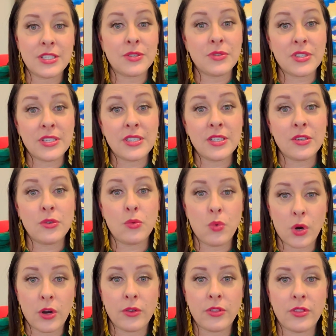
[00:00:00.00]
So still
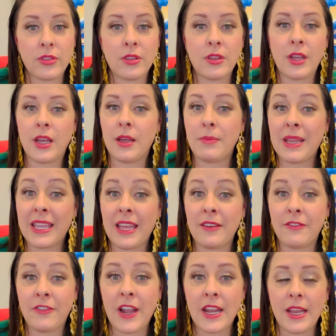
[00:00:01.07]
worth,
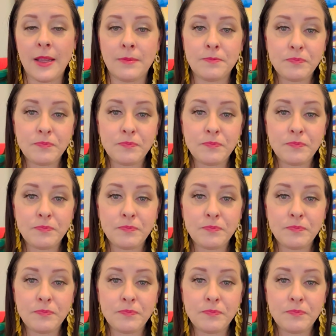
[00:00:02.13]
again, fighting.